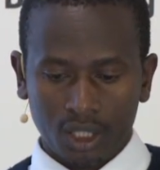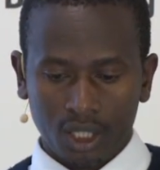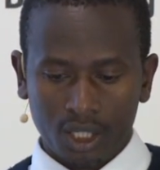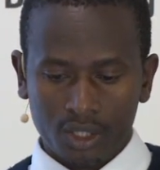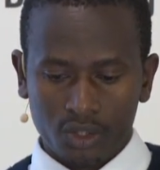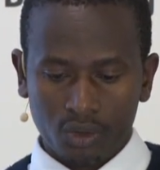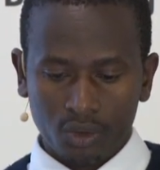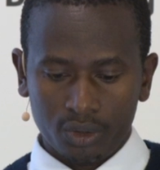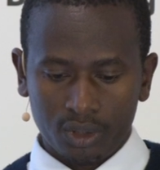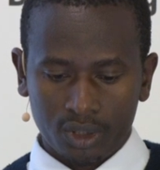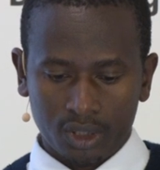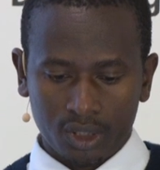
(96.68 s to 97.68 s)
is not,
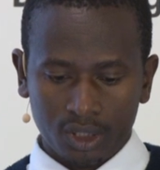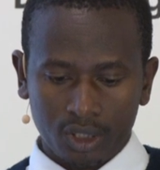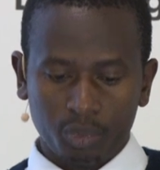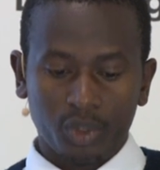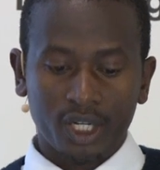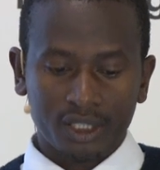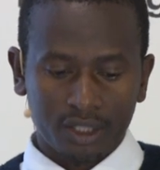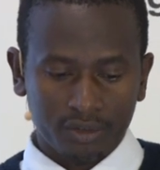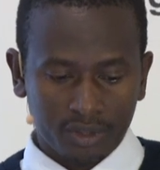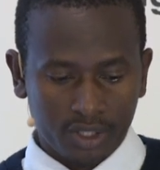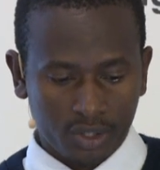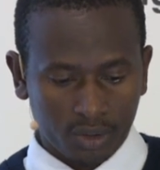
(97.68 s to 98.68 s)
the
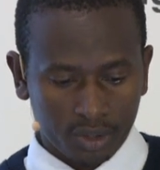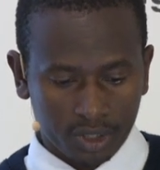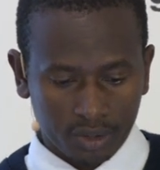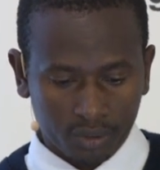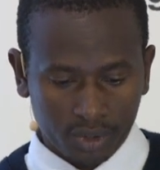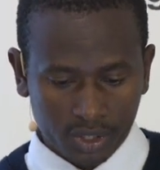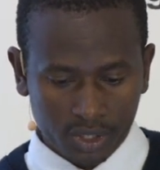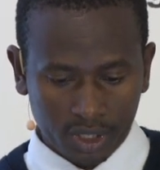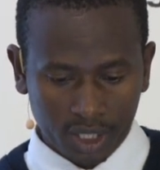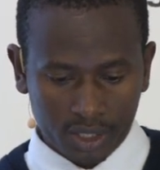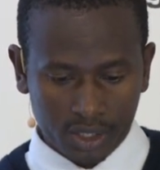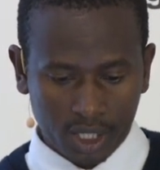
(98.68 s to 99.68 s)
productivity is not
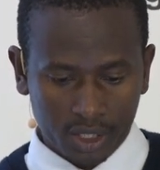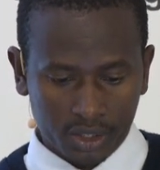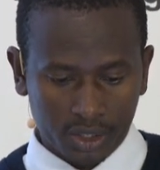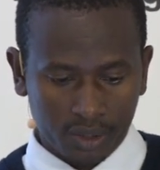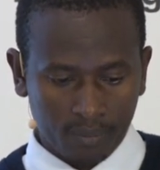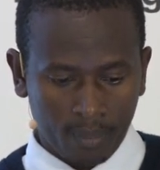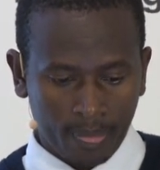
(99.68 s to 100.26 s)
increasing as such.